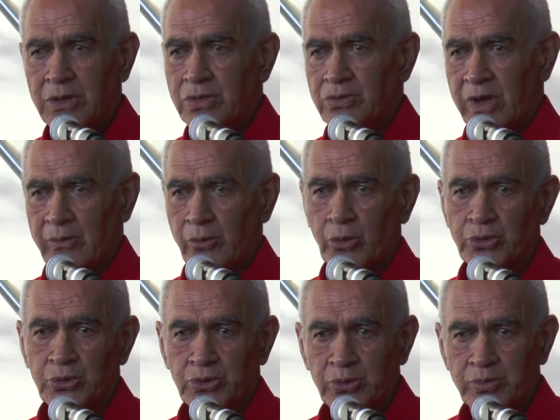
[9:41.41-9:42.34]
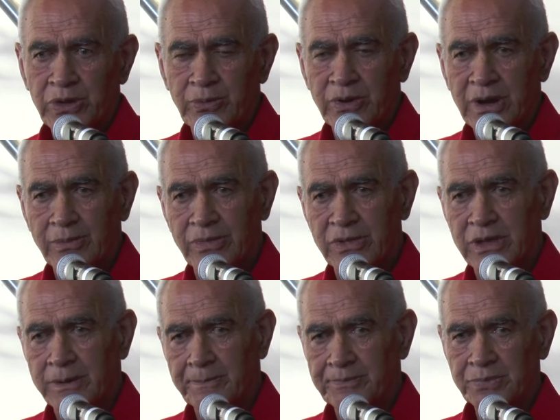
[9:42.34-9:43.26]
to have all sorts of people come
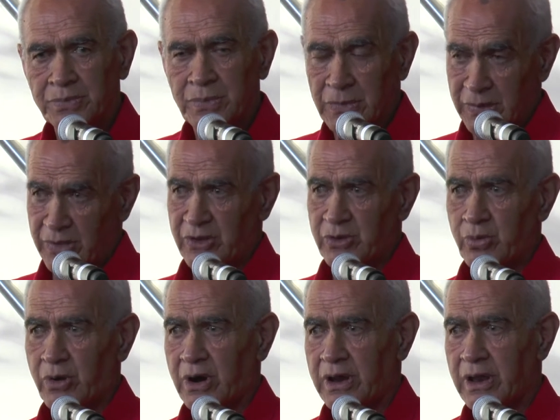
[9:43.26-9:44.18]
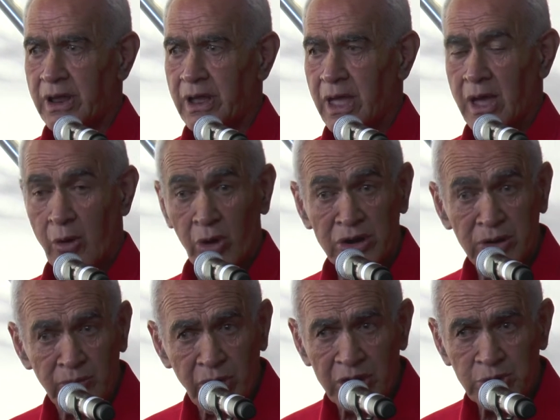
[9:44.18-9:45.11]
there. And that's why I want to
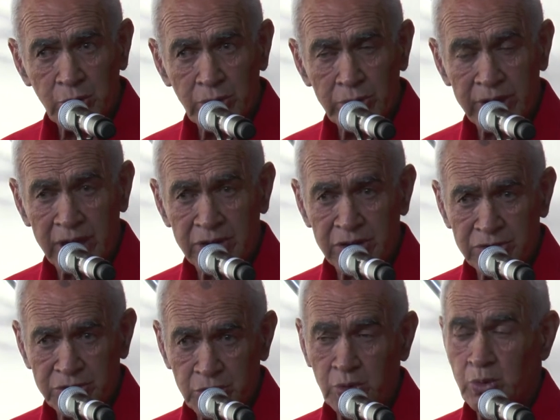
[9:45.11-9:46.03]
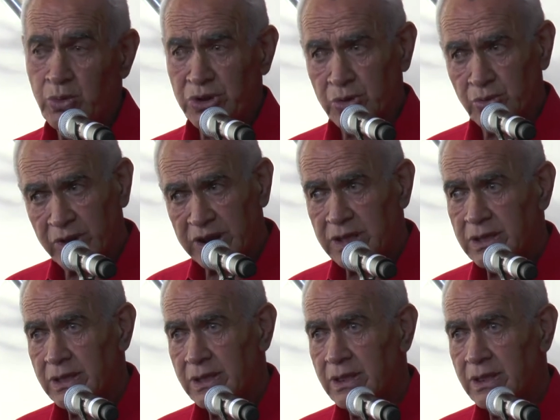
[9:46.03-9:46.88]
invite you all down here too. When you're ready,